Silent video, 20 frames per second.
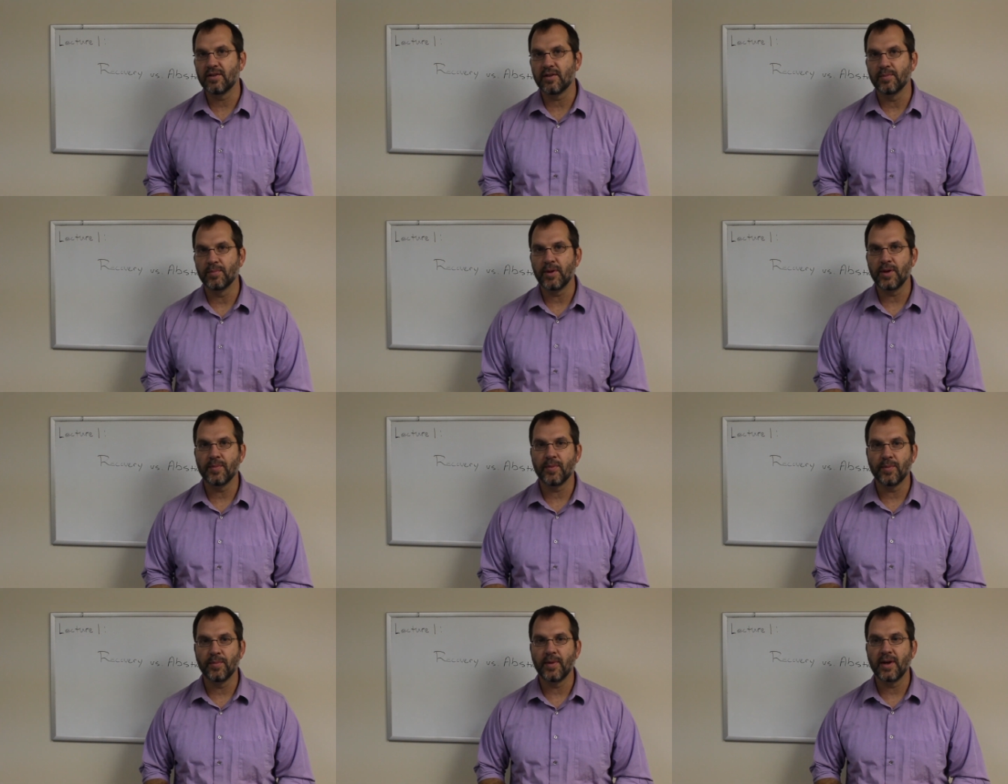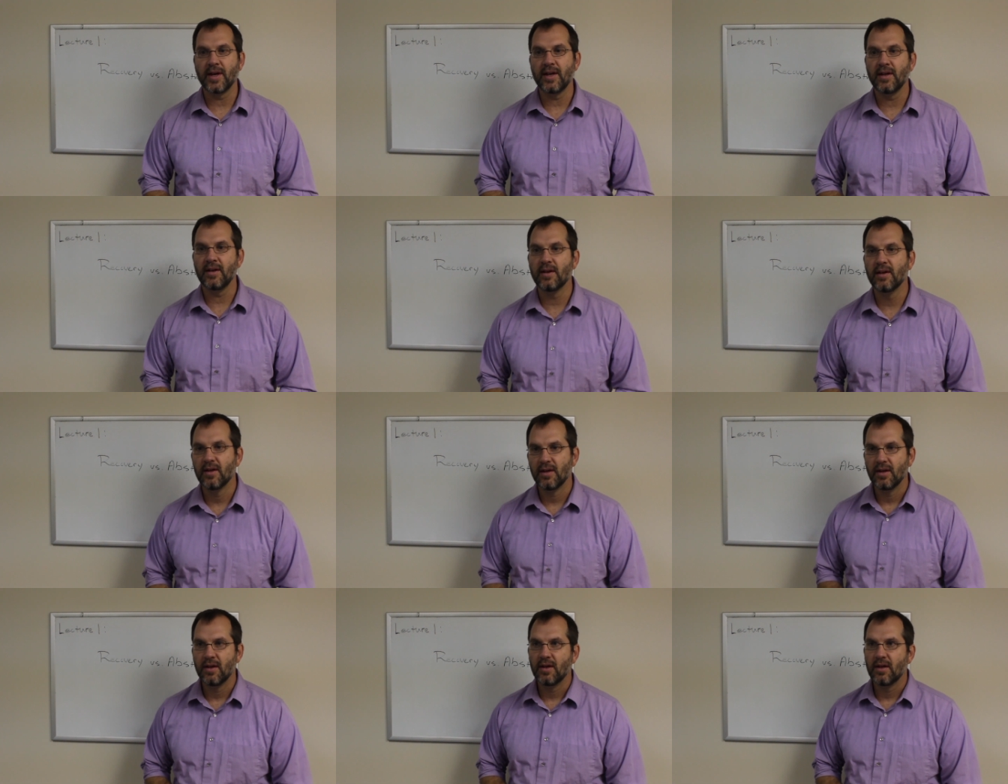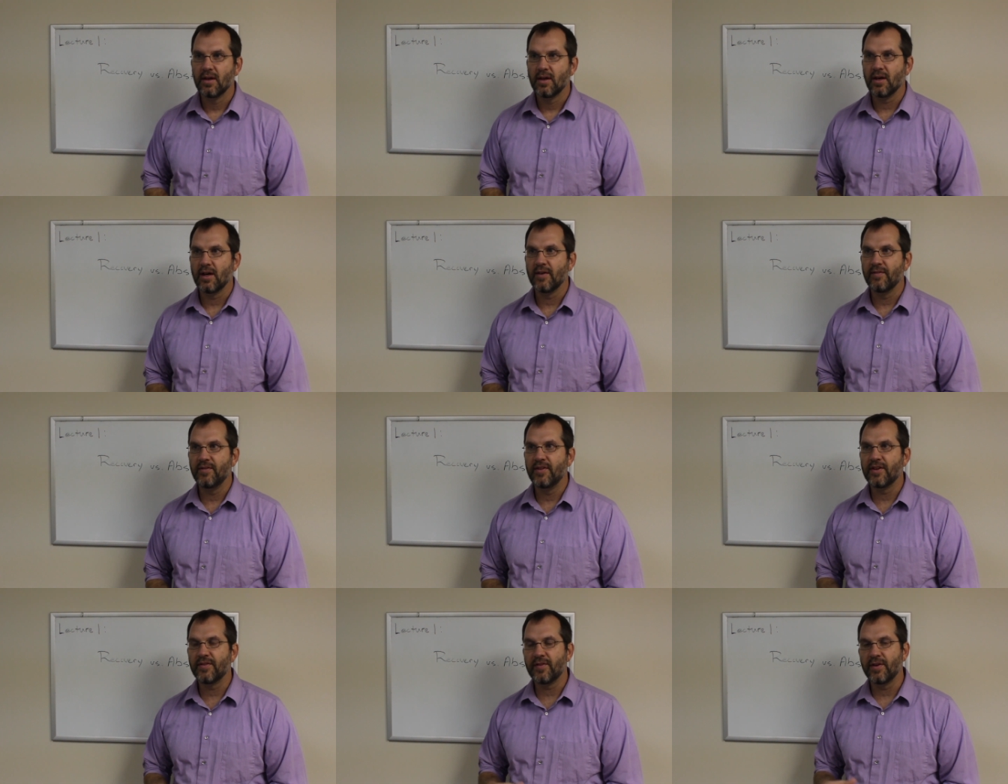Some people may
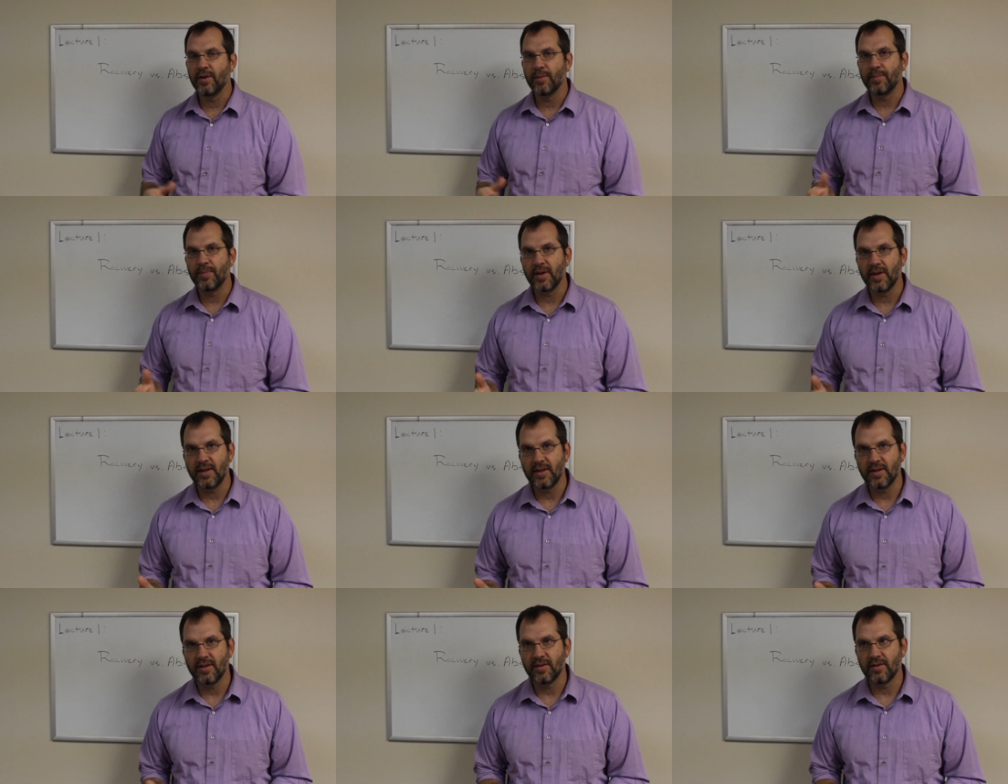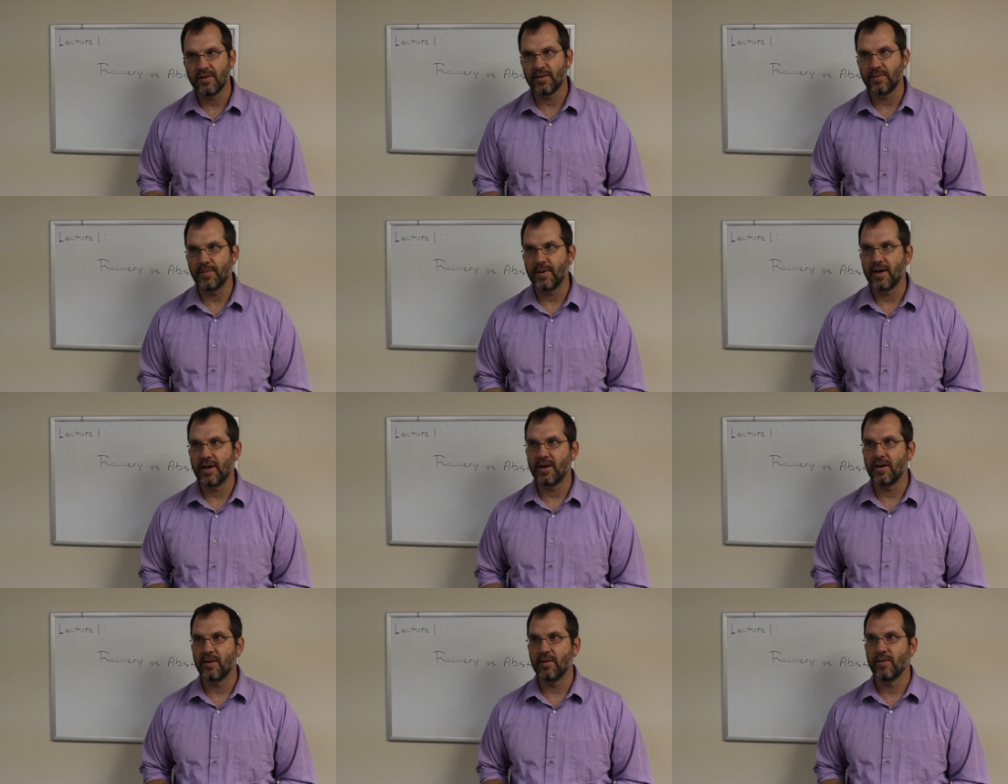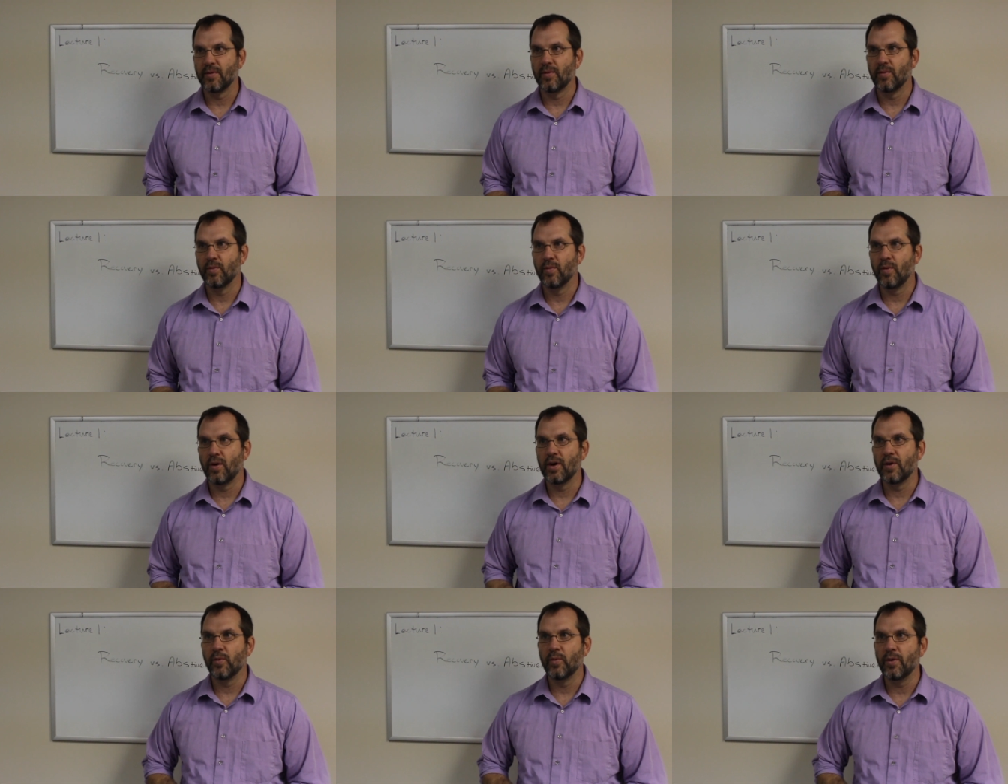have different opinions about
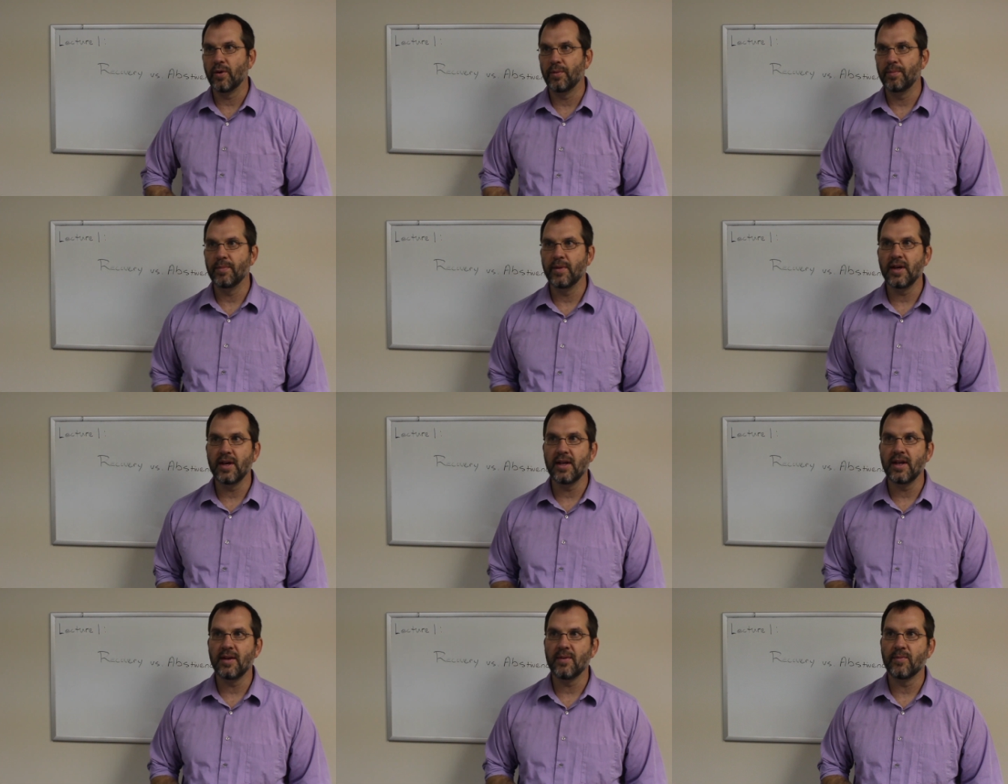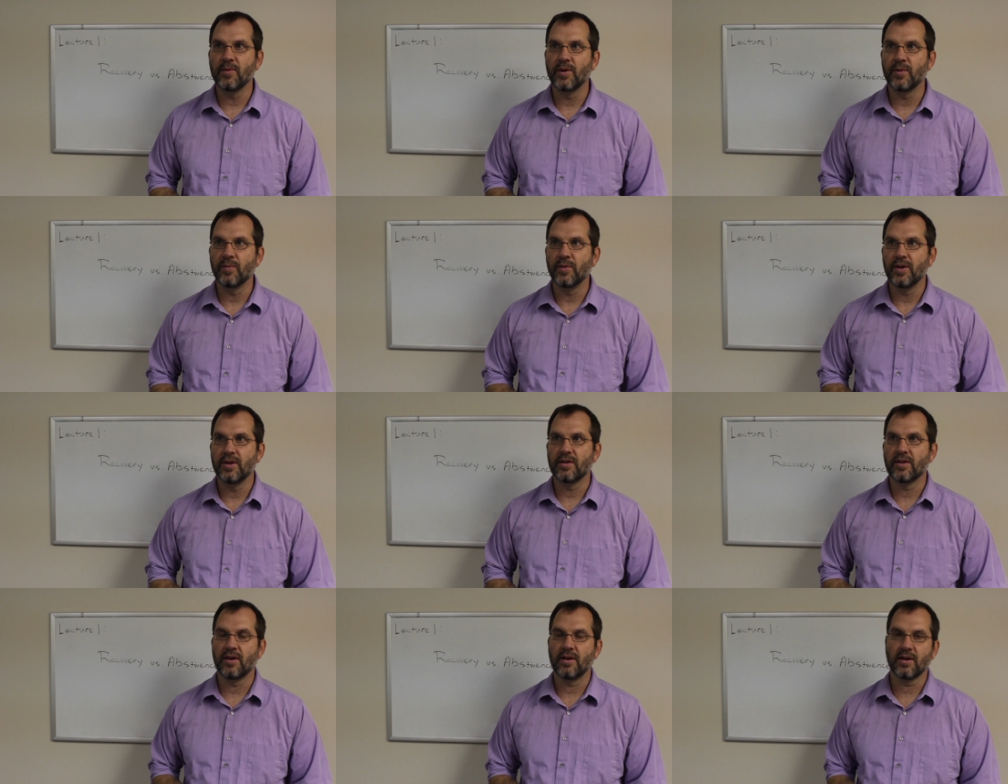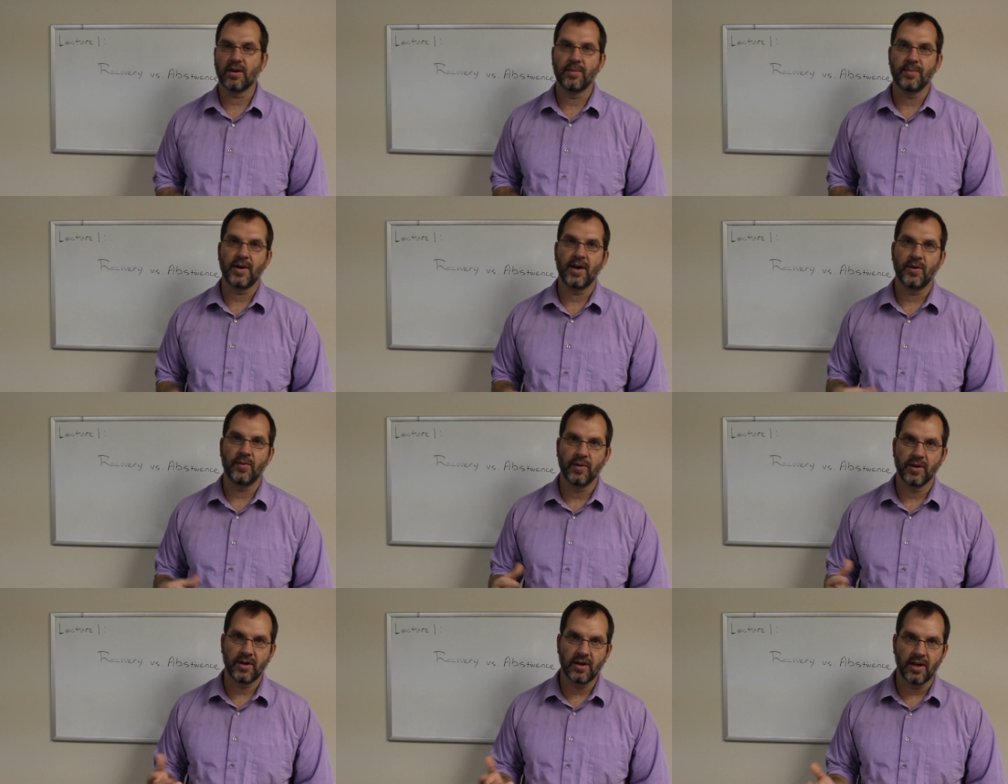what we're meaning when we talk
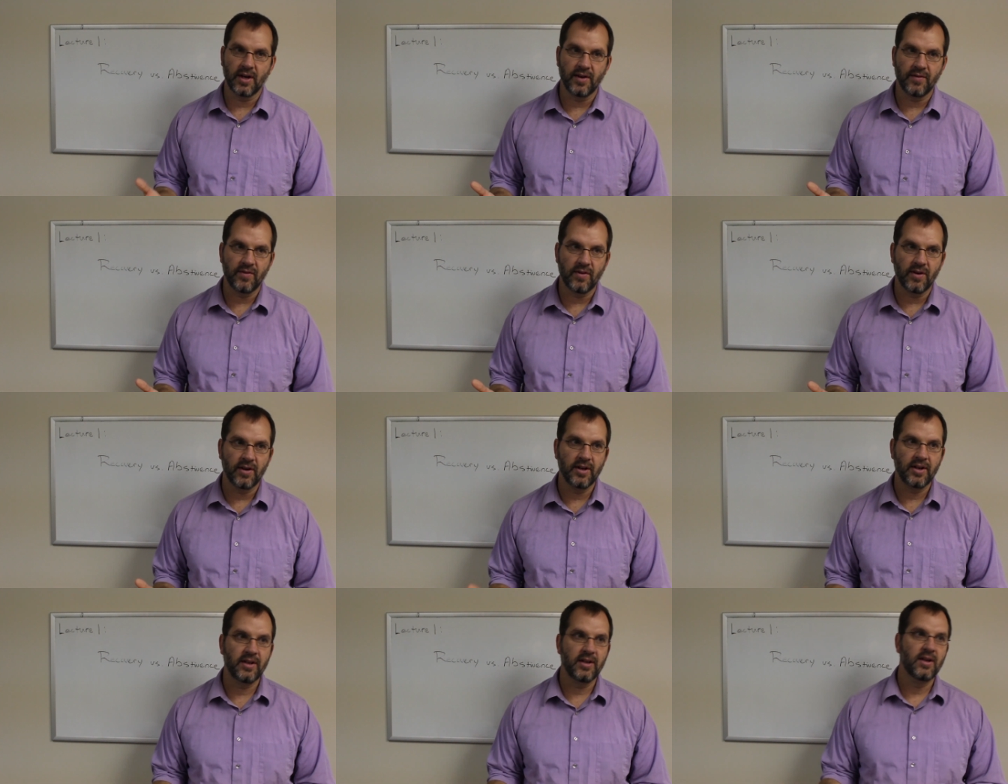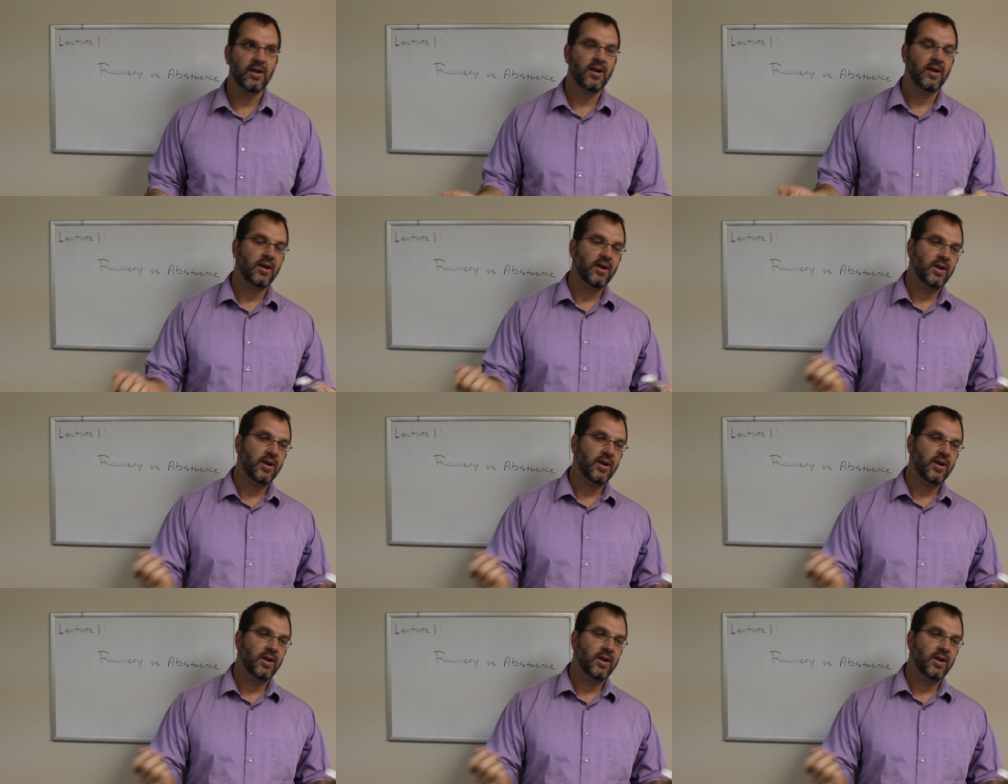about recovery